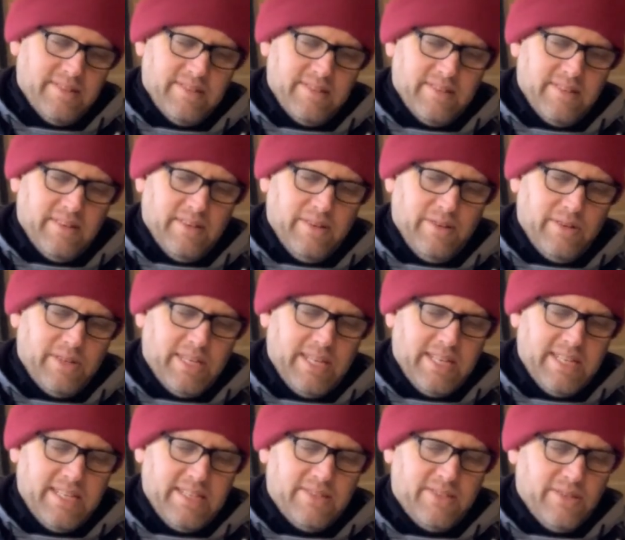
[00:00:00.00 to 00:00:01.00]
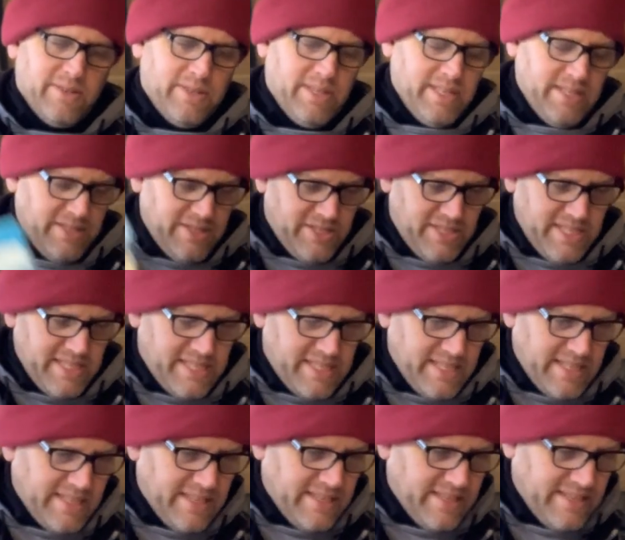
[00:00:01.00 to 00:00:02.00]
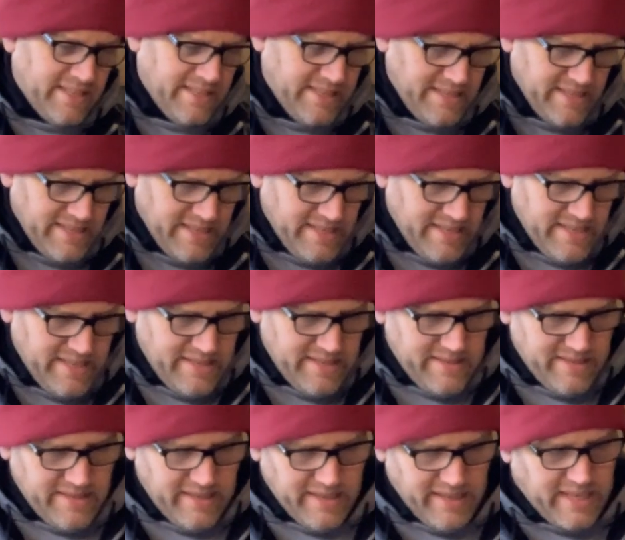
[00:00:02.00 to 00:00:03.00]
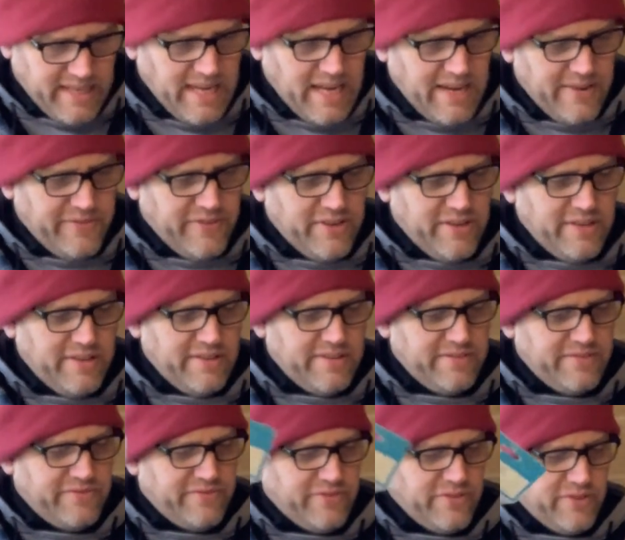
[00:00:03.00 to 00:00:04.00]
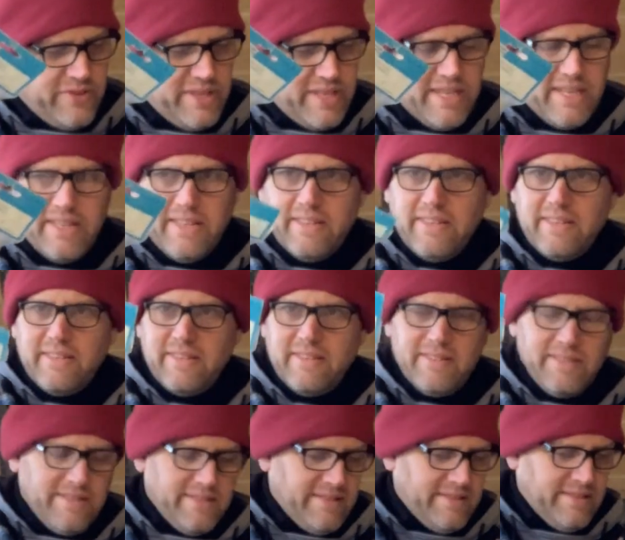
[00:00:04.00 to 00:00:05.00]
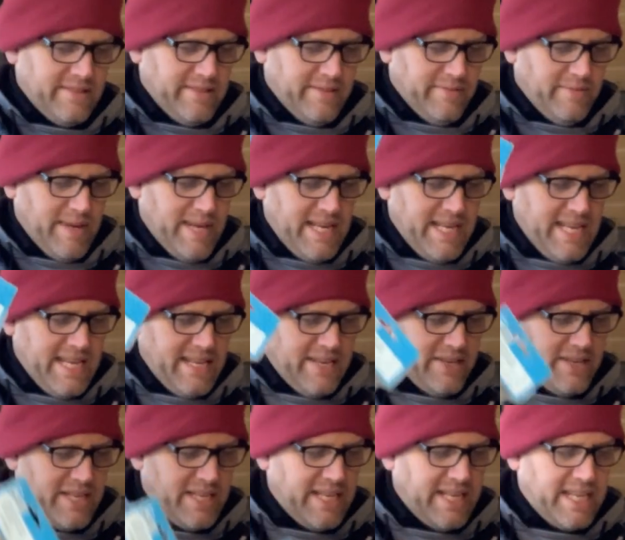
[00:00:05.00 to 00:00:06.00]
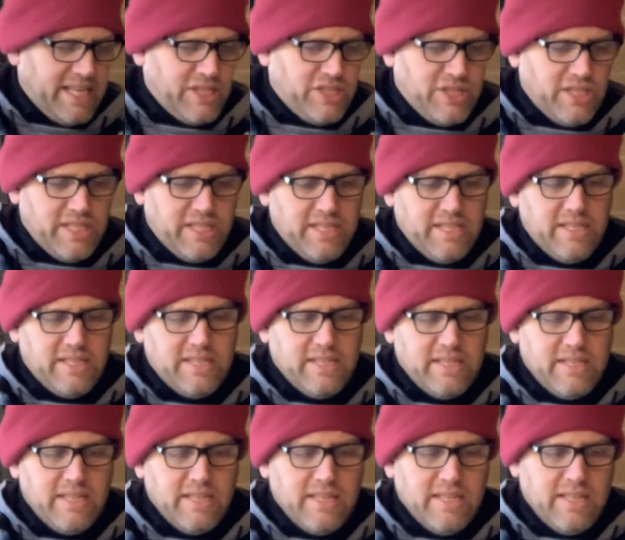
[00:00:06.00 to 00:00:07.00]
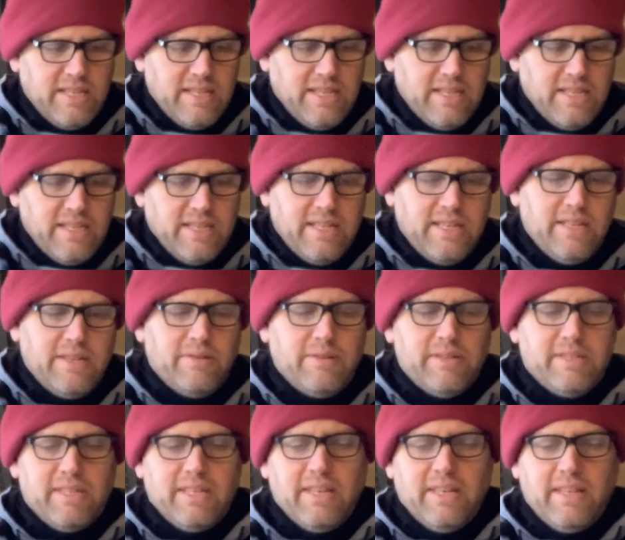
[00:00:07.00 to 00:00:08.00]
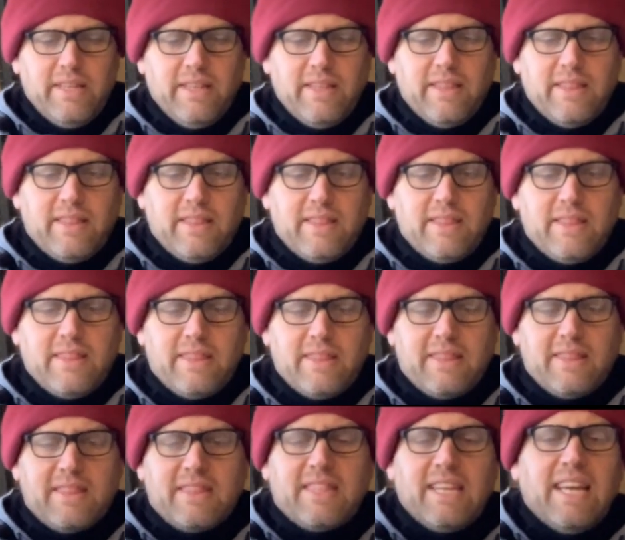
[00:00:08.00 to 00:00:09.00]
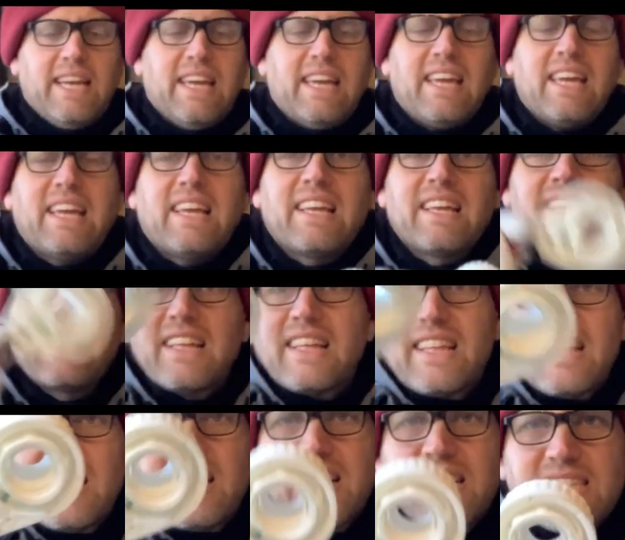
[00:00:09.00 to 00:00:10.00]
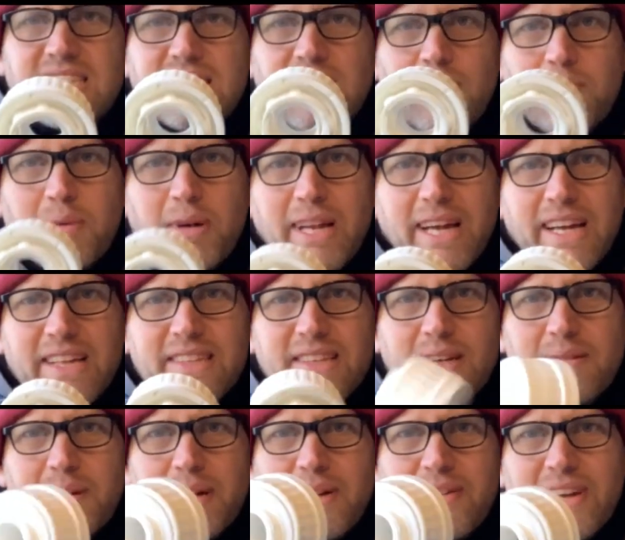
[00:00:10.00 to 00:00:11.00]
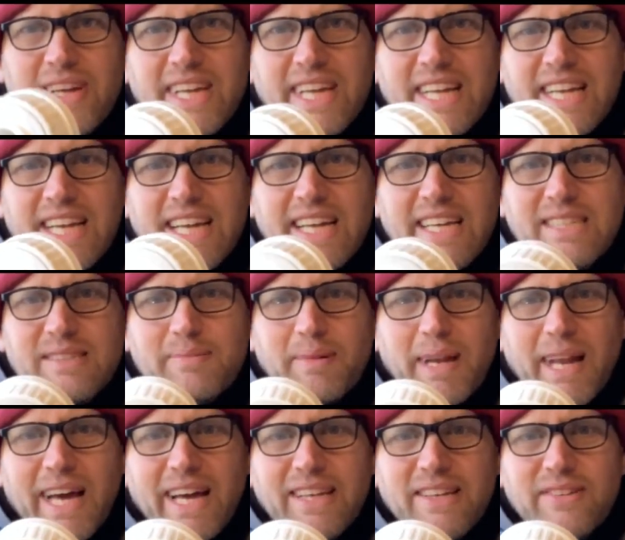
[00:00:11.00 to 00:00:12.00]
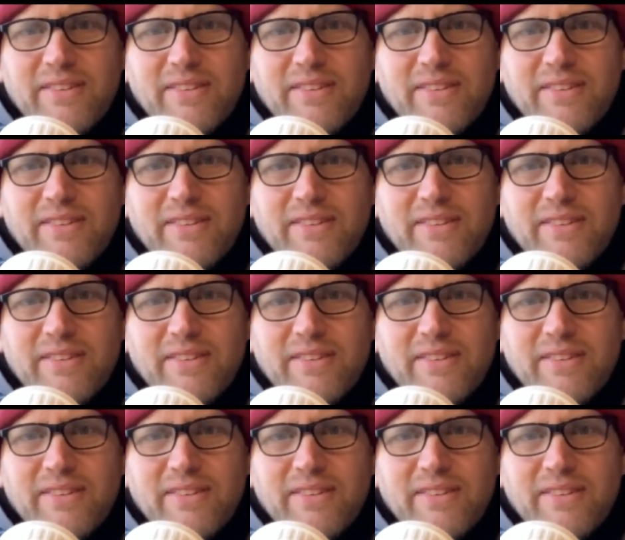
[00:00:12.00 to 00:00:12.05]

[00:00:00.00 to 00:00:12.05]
Okay, so here's just a cover for a radiator connection. Here is a thing that someone out there might recognize, but I do